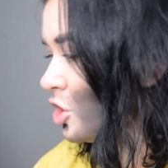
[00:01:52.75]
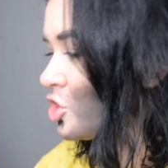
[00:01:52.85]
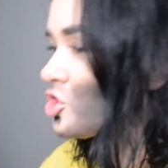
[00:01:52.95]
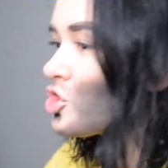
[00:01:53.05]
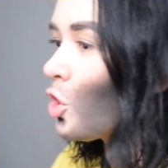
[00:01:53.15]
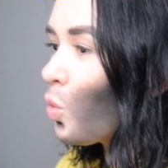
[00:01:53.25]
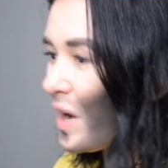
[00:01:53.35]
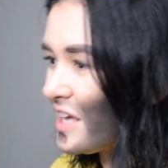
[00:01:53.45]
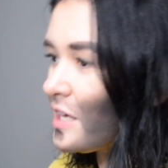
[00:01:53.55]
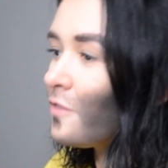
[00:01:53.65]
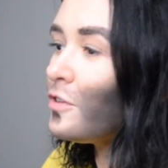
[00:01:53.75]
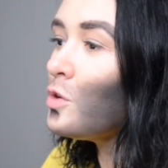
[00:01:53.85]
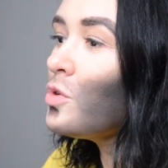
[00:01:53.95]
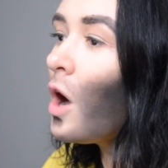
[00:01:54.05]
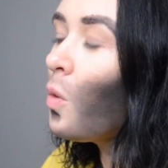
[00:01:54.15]
So wait, if
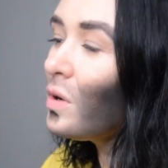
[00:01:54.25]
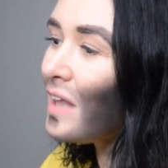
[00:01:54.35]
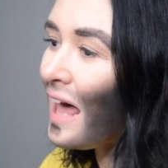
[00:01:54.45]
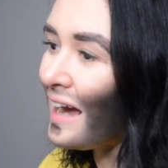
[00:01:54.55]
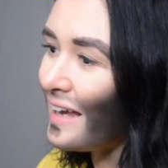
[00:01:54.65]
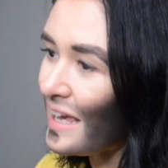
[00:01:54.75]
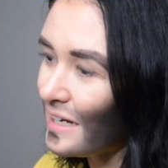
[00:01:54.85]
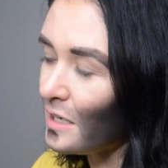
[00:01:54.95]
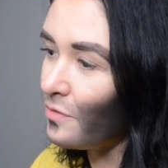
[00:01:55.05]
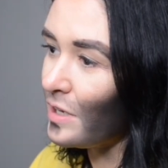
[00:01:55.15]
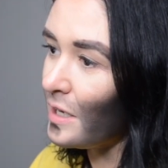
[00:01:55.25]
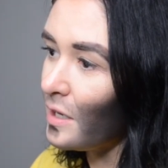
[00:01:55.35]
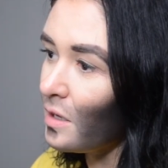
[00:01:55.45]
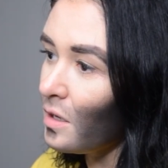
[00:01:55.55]
you don't like any of it,